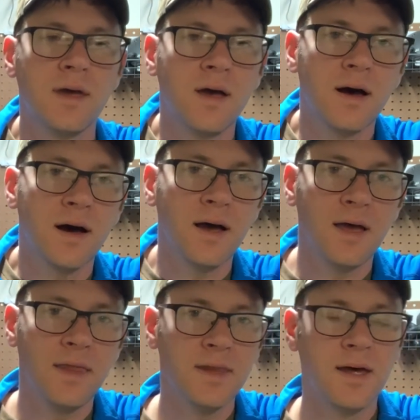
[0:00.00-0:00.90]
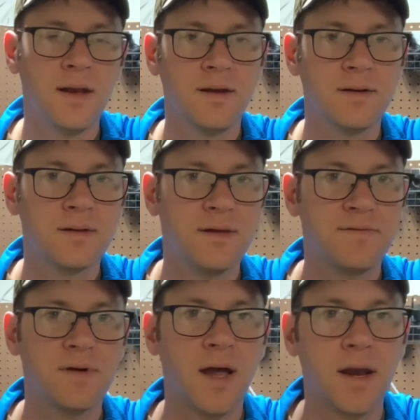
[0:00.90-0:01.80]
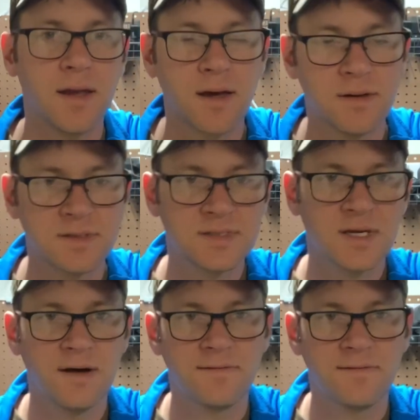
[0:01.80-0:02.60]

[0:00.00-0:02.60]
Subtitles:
And then if you're adding other stuff,